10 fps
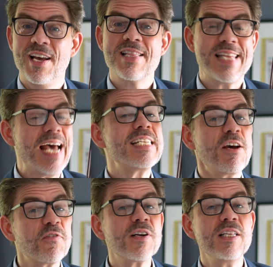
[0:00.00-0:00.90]
That
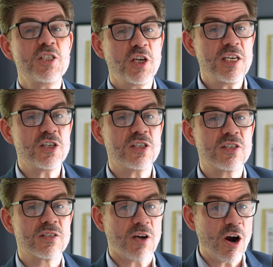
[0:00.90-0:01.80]
definitely
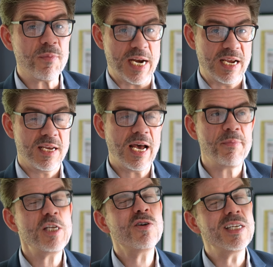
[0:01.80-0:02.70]
changes harmony. I
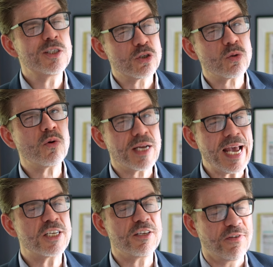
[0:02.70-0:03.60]
mean, you could sort of
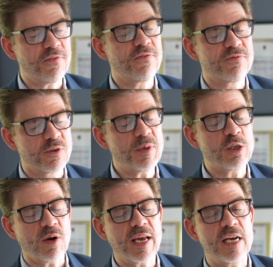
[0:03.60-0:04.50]
actually, to be
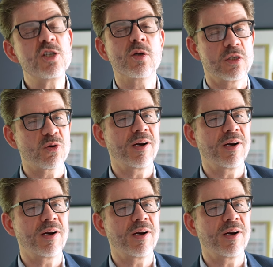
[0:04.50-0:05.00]
totally honest, you can sort